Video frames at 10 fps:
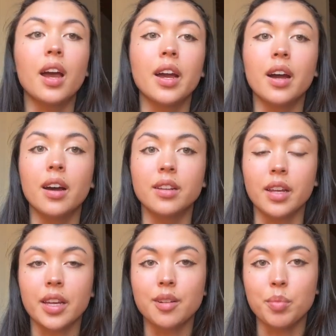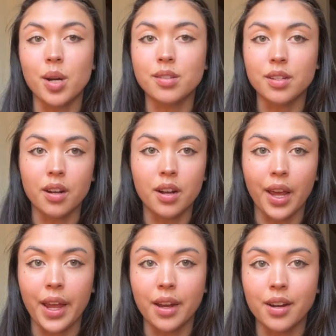And like in person on a
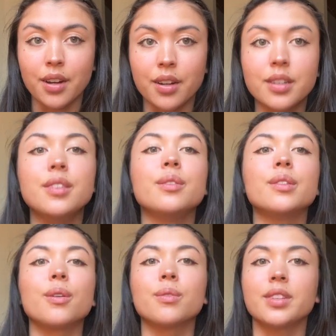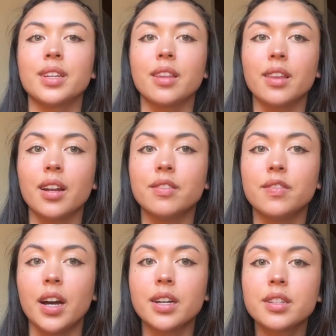hanger, you don't really get that
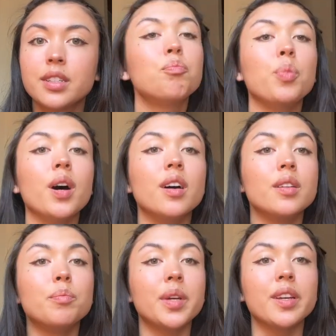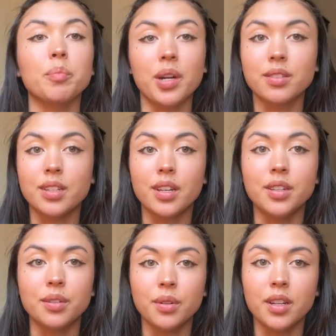effect. But being in
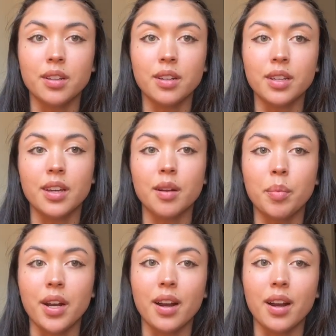person, you can get a better